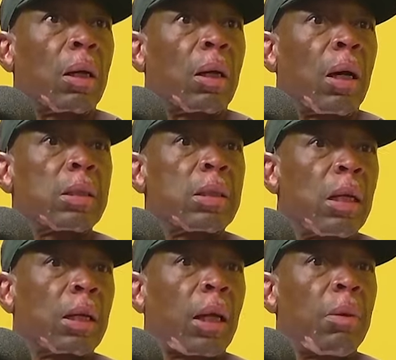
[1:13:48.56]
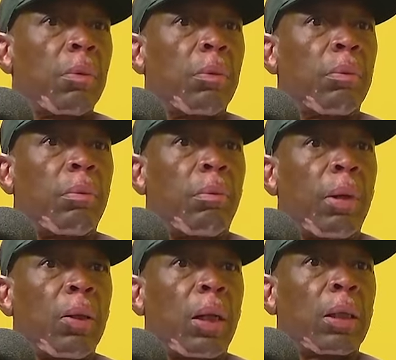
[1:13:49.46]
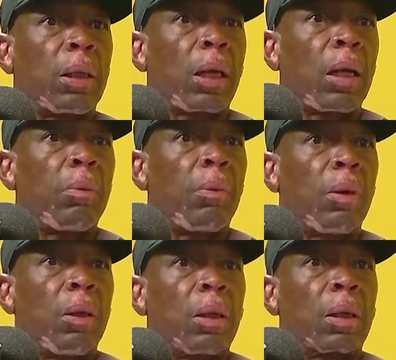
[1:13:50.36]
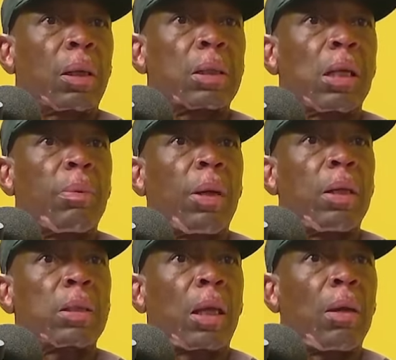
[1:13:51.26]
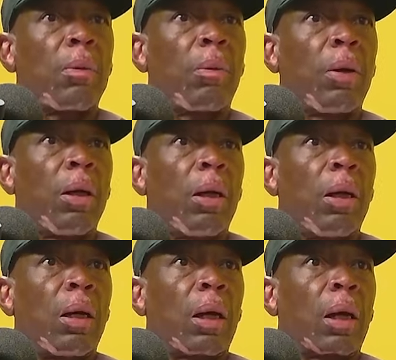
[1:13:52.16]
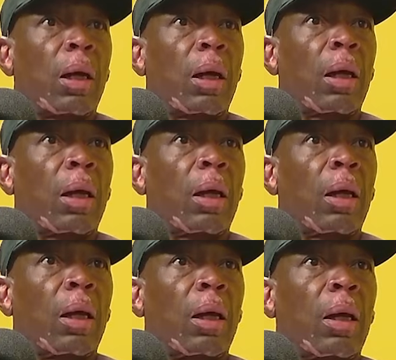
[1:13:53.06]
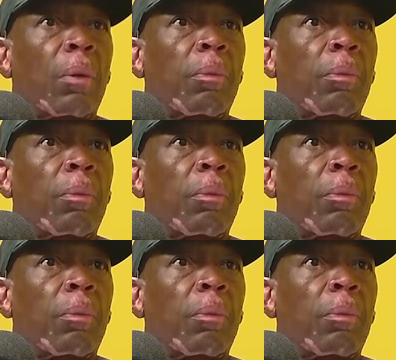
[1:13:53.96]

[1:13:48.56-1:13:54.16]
Arsenal came, Man United came, Crystal Palace came, uh, uh, uh,